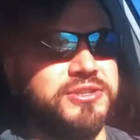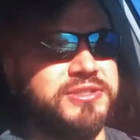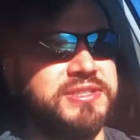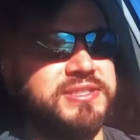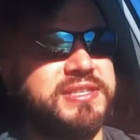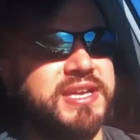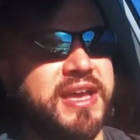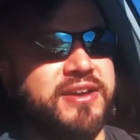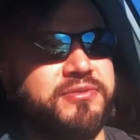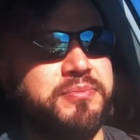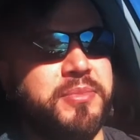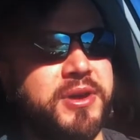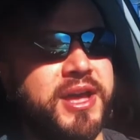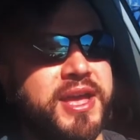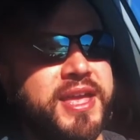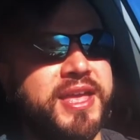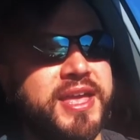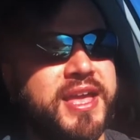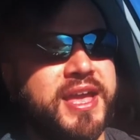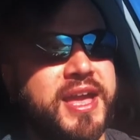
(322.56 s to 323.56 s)
and stuff,
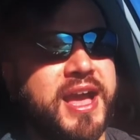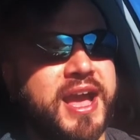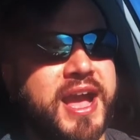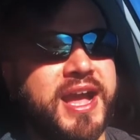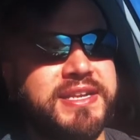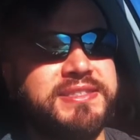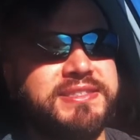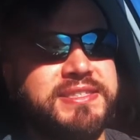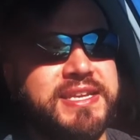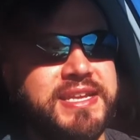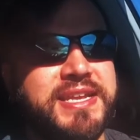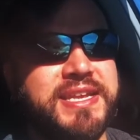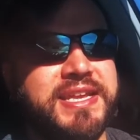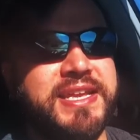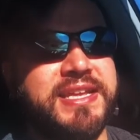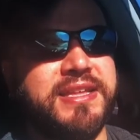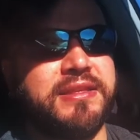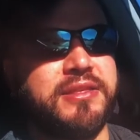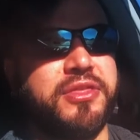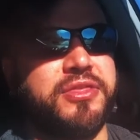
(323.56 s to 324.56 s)
but I
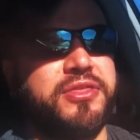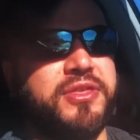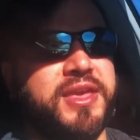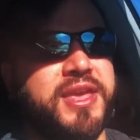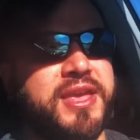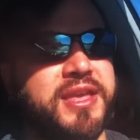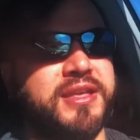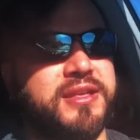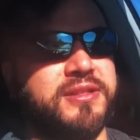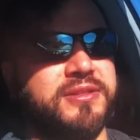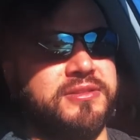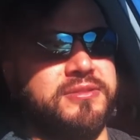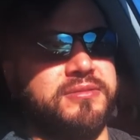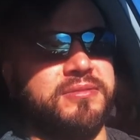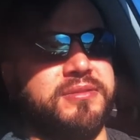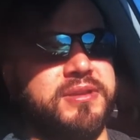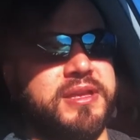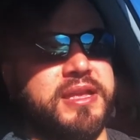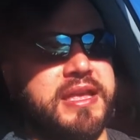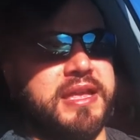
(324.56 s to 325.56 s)
didn't think
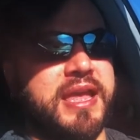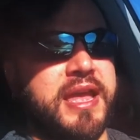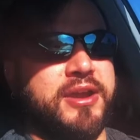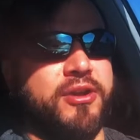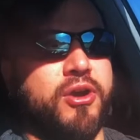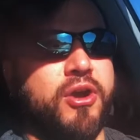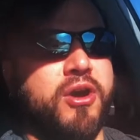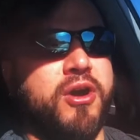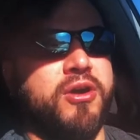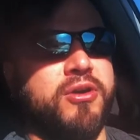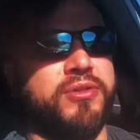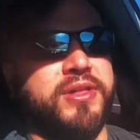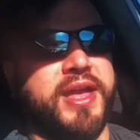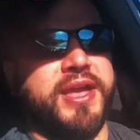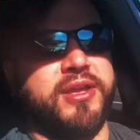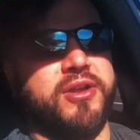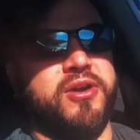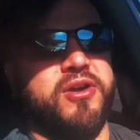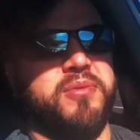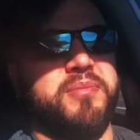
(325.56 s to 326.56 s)
at all
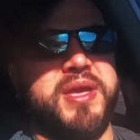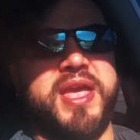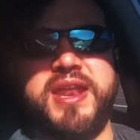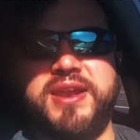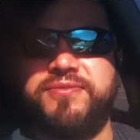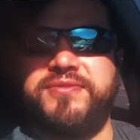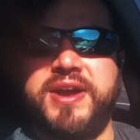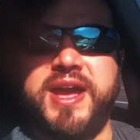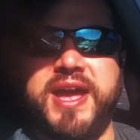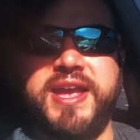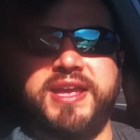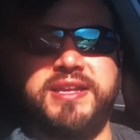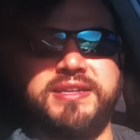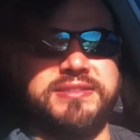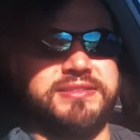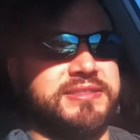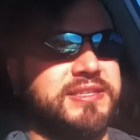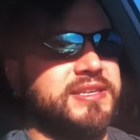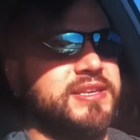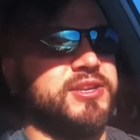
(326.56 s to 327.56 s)
like, oh man, if I
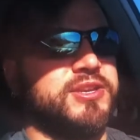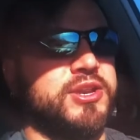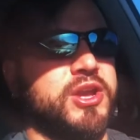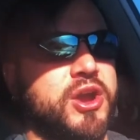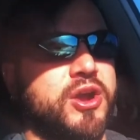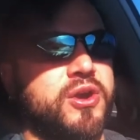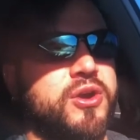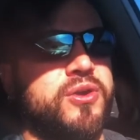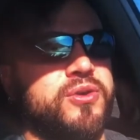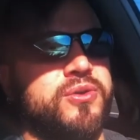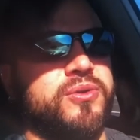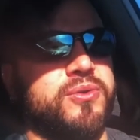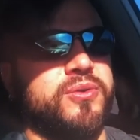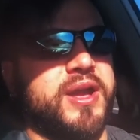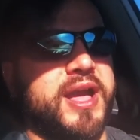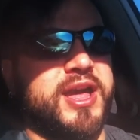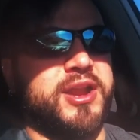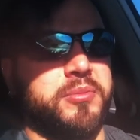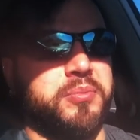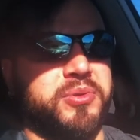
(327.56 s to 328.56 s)
didn't know
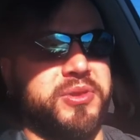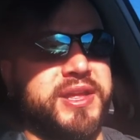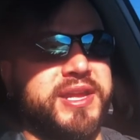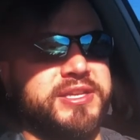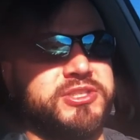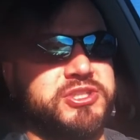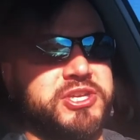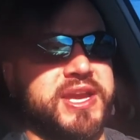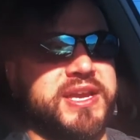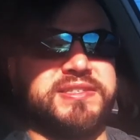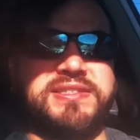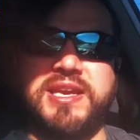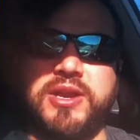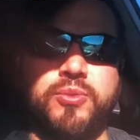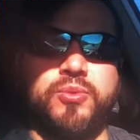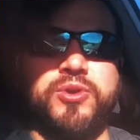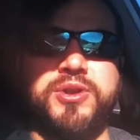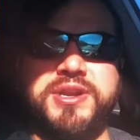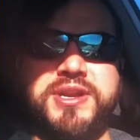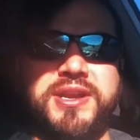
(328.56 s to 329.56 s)
how to play chess, I
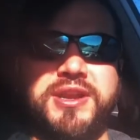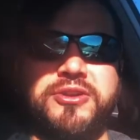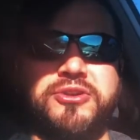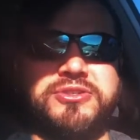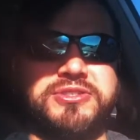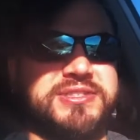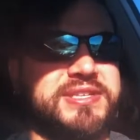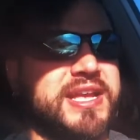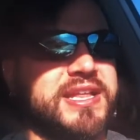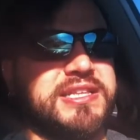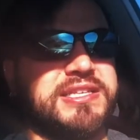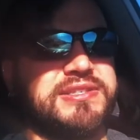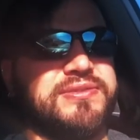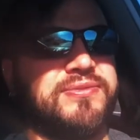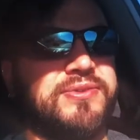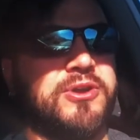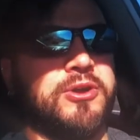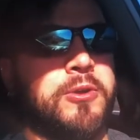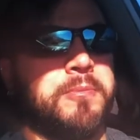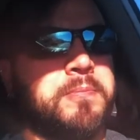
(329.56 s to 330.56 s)
wouldn't understand this
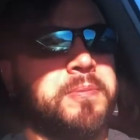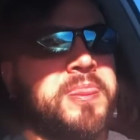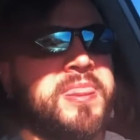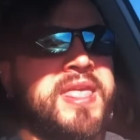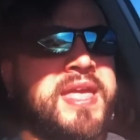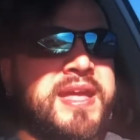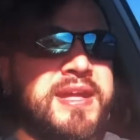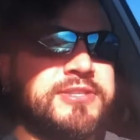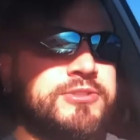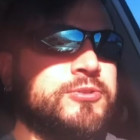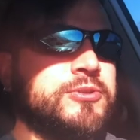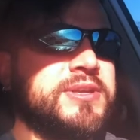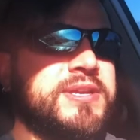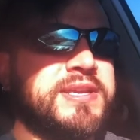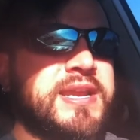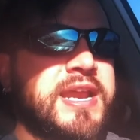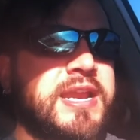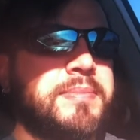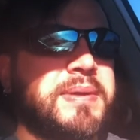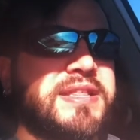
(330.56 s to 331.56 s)
film. It's really
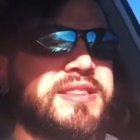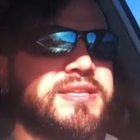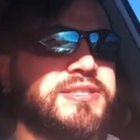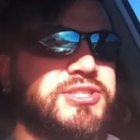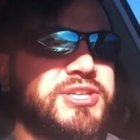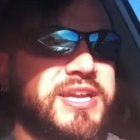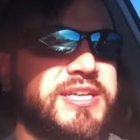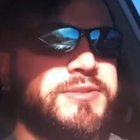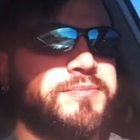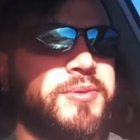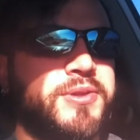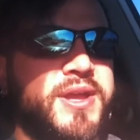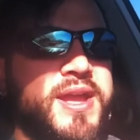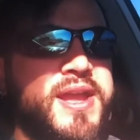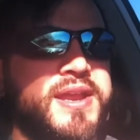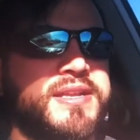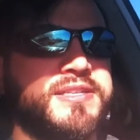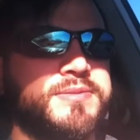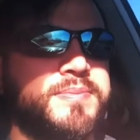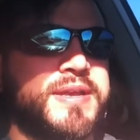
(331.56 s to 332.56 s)
not about the chess
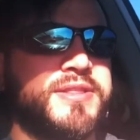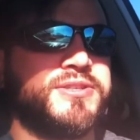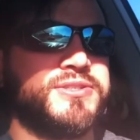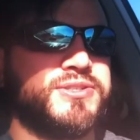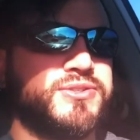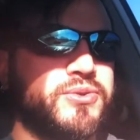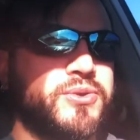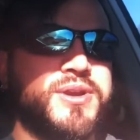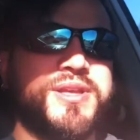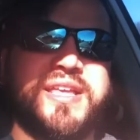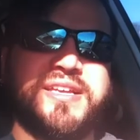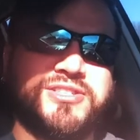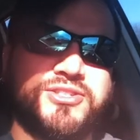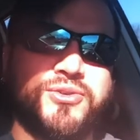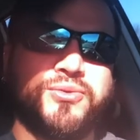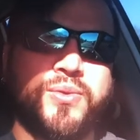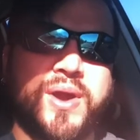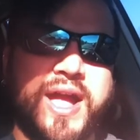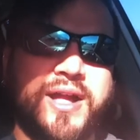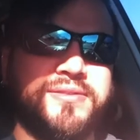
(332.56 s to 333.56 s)
playing, it's about the story that
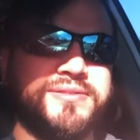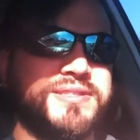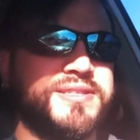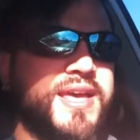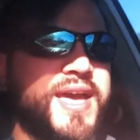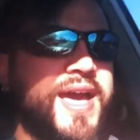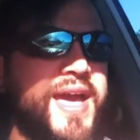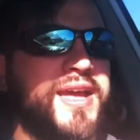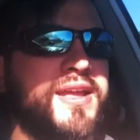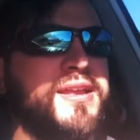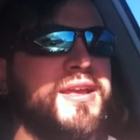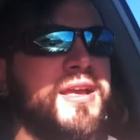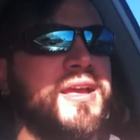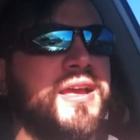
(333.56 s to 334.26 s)
surrounds that.